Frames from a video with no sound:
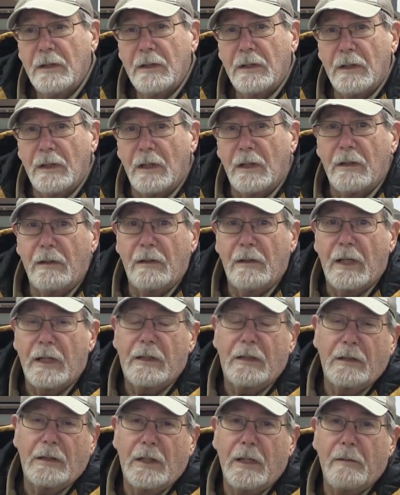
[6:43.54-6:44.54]
and they
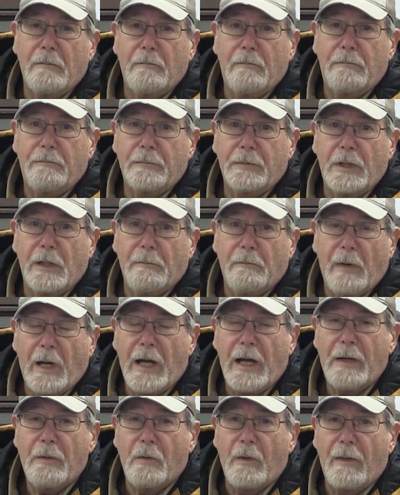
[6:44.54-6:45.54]
can get
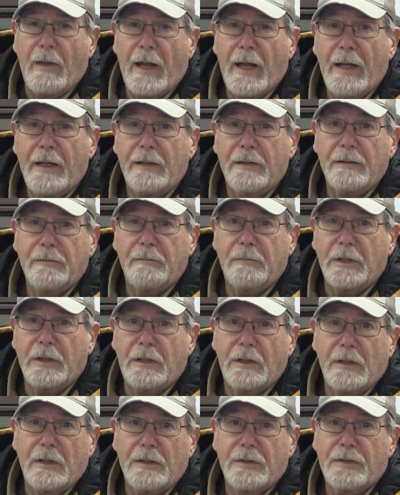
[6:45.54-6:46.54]
by with that
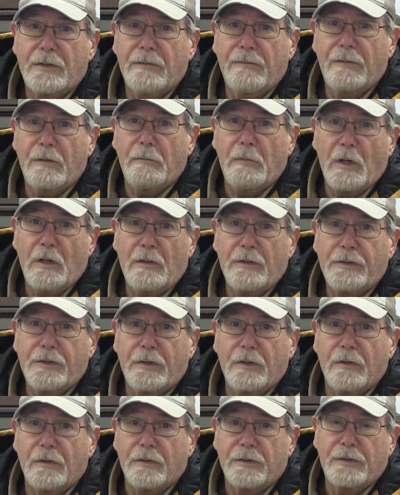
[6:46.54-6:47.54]
because of the ball
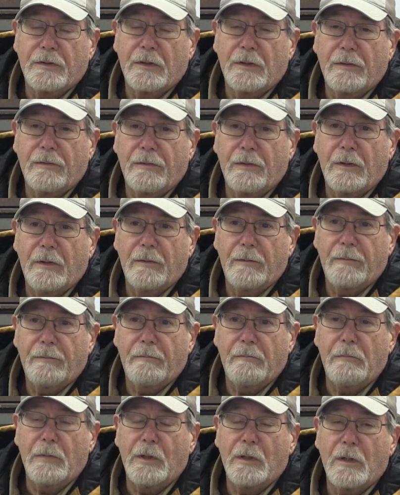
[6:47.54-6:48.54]
screws, the
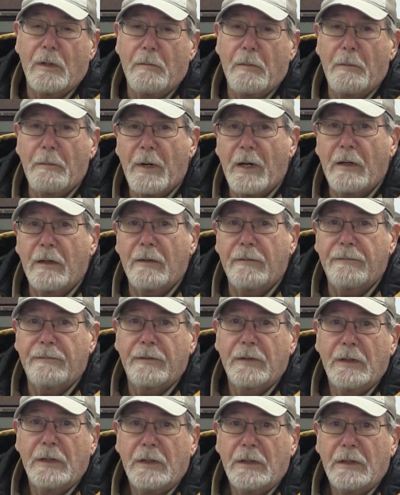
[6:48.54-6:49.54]
minimum amount
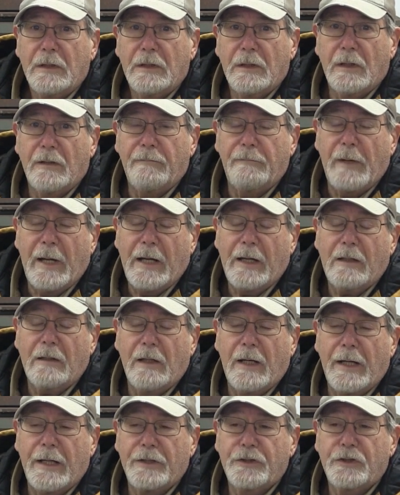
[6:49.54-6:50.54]
of
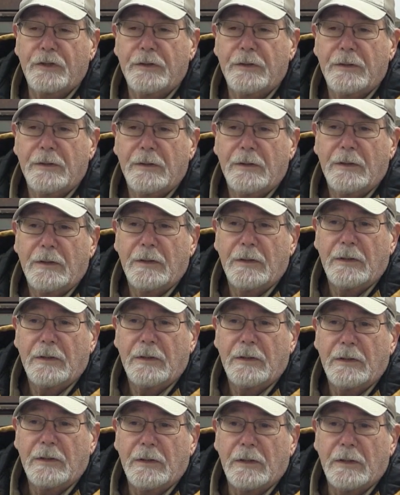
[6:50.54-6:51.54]
backlash.
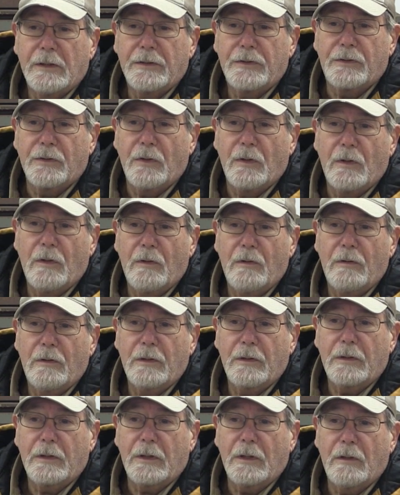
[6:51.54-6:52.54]
So,
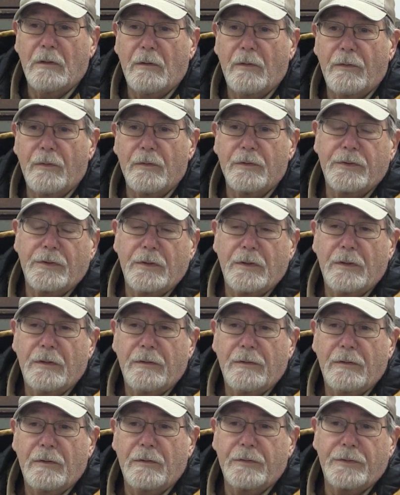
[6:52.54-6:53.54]
you know, those
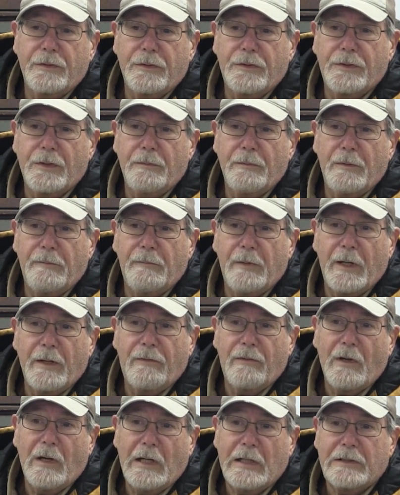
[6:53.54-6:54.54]
are some of my
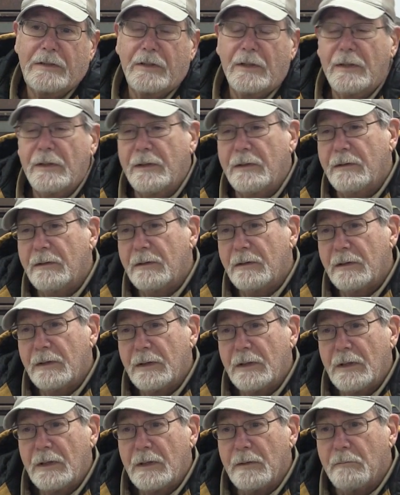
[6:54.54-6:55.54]
thoughts on
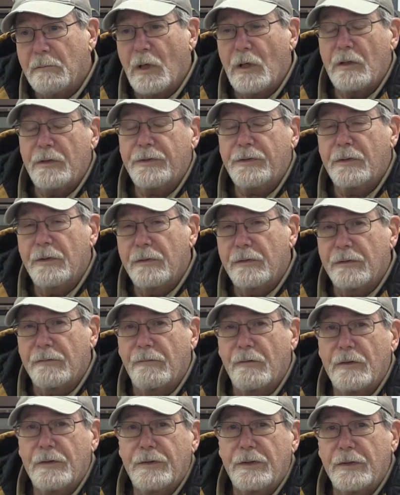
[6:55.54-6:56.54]
ball screws
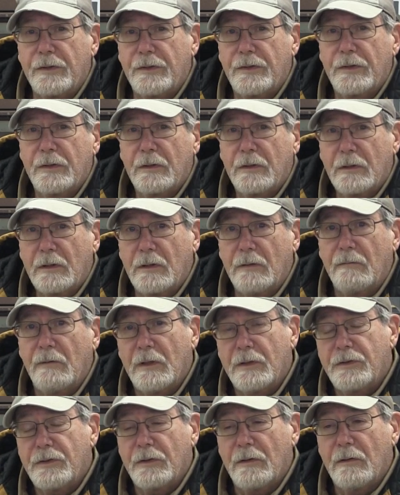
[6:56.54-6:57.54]
versus
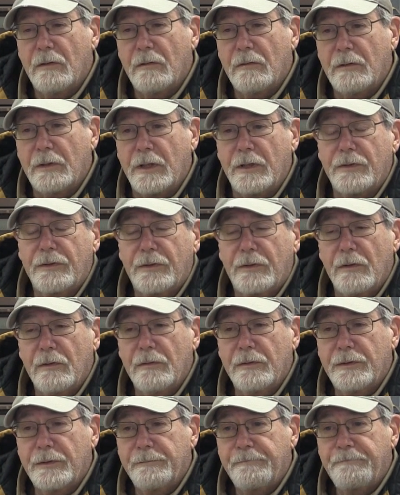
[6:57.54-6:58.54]
conventional lead
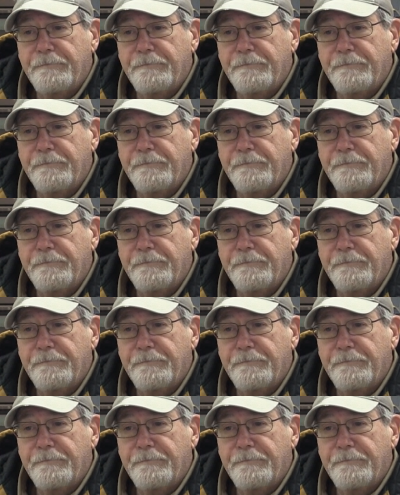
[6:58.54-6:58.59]
screws.